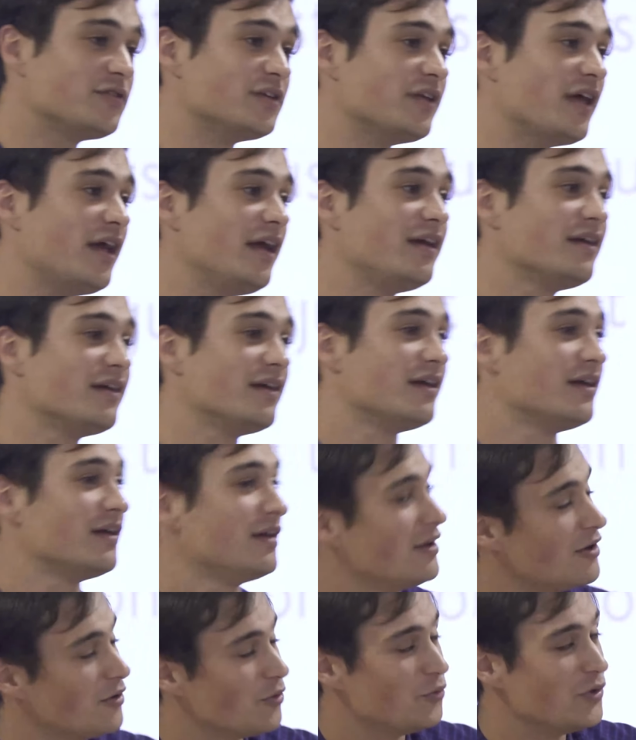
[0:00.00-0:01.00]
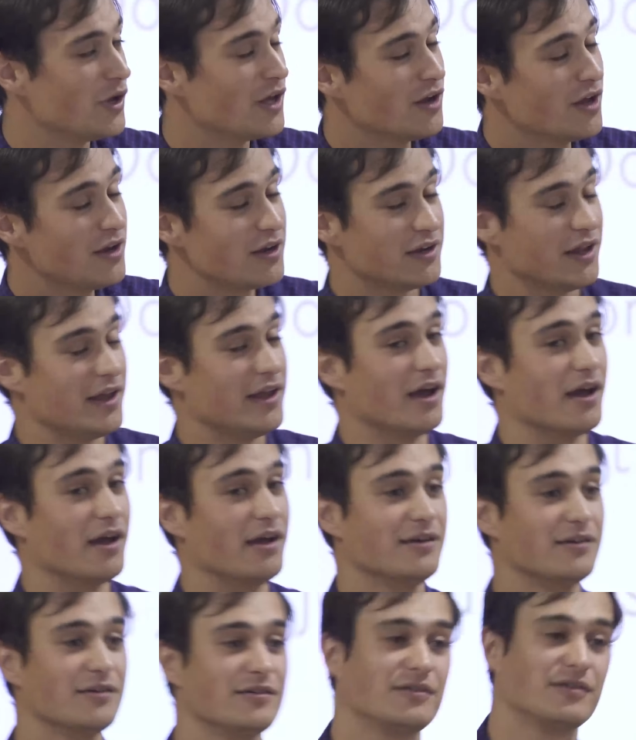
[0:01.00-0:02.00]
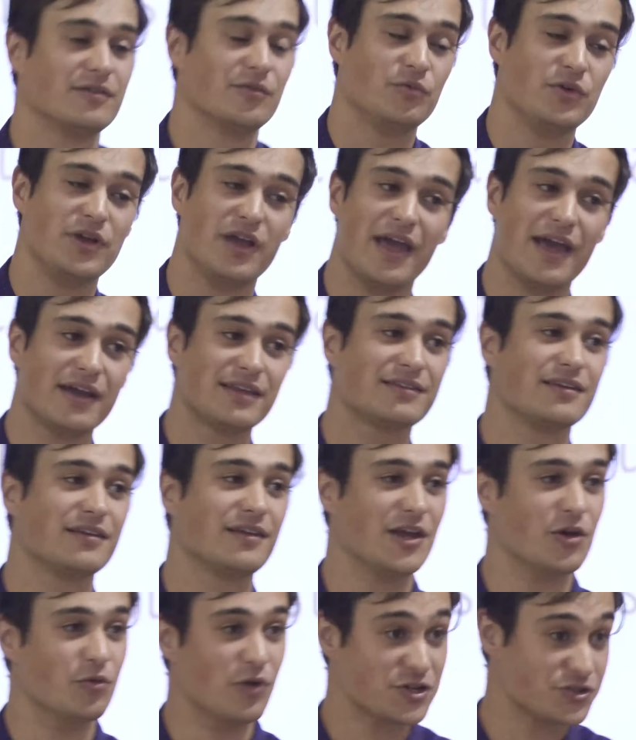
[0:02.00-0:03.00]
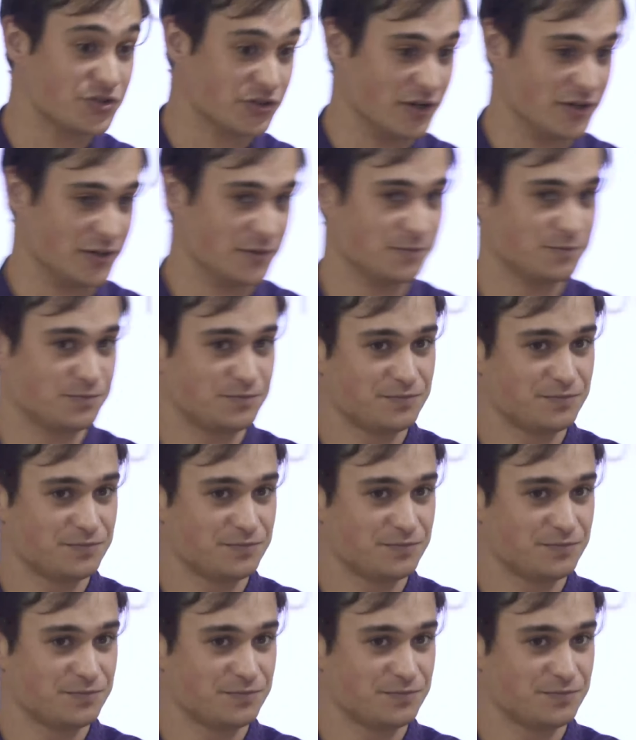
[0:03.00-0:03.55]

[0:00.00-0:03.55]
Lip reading: the day, we are not an AI, we act irrationally.